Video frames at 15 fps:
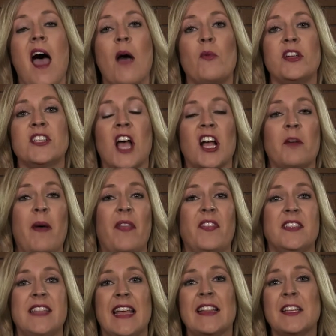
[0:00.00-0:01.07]
We talk about
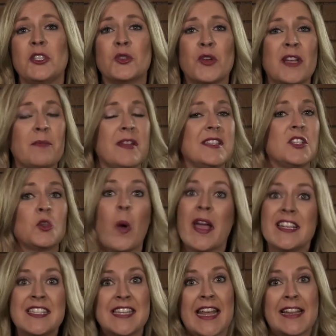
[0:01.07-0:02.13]
the daily treatments,
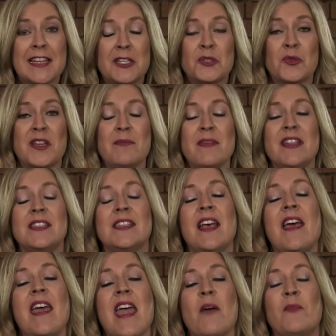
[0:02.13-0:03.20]
twice daily treatments,
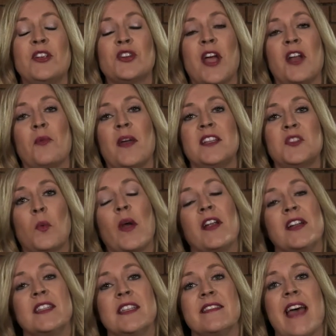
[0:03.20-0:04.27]
and we try to raise
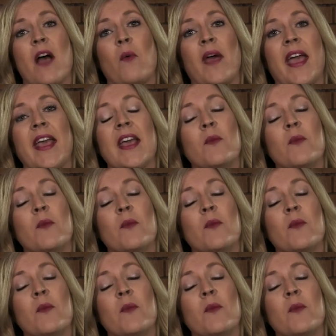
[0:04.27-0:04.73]
awareness in that way.